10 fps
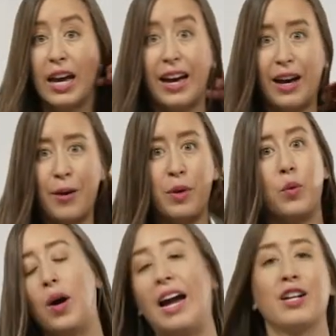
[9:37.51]
it
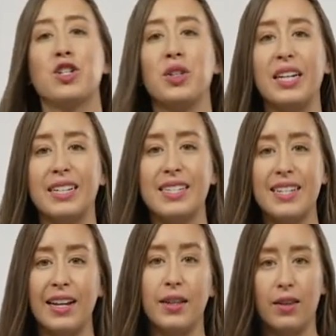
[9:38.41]
will actually
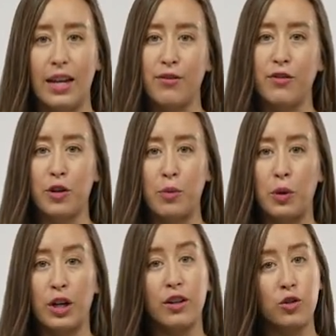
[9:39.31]
extend the life of your
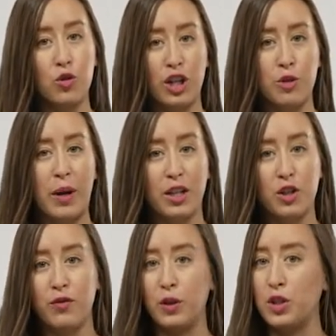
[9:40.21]
motor. You change bags
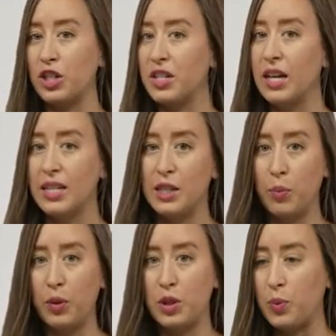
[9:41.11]
or filters,
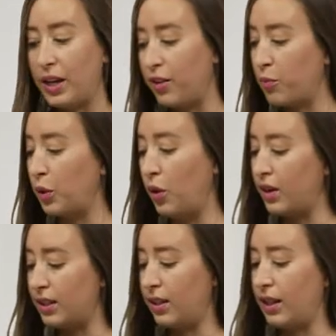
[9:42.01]
simplest way of
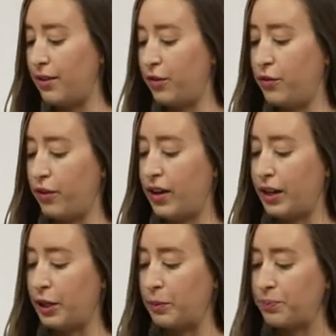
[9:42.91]
prolonging the life of your
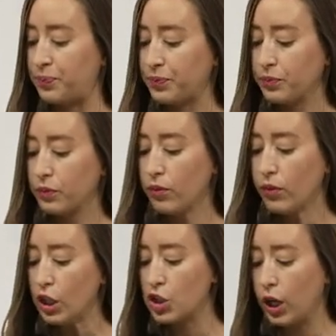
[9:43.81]
vacuum.
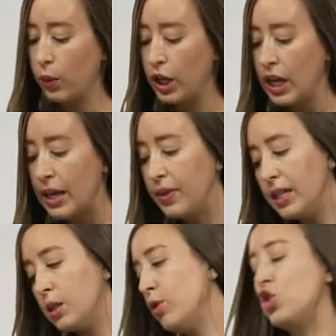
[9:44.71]
So
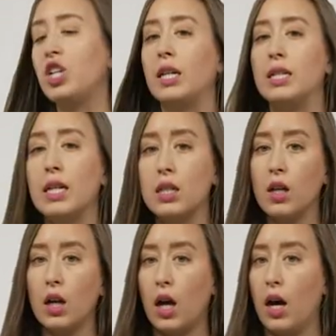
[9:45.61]
this machine does
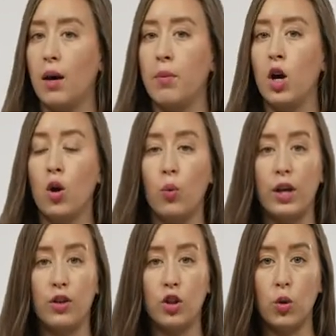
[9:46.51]
not come
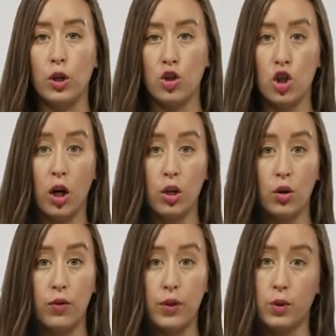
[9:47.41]
with your
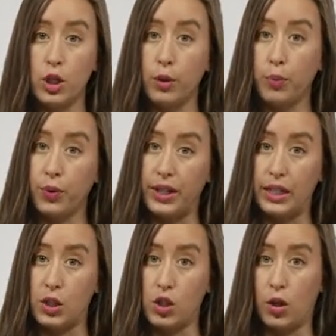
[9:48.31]
charcoal filter
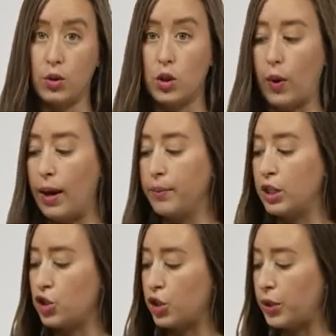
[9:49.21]
pre-installed. So I'm going
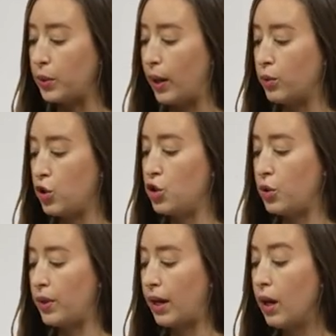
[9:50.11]
to show you how to
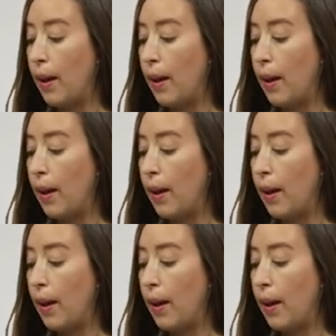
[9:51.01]
do that.